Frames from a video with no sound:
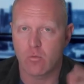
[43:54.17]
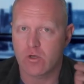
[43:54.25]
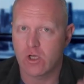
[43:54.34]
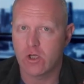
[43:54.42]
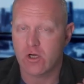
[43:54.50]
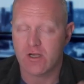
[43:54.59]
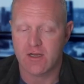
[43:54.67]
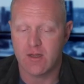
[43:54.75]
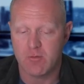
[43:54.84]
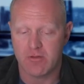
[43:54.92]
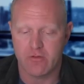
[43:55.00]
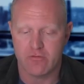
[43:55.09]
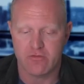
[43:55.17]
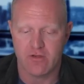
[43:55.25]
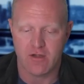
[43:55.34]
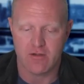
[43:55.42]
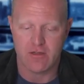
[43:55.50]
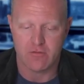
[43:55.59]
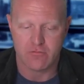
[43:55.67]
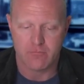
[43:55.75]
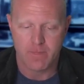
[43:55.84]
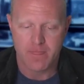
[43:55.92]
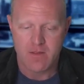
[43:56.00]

And we're going to look at a couple of those scenarios.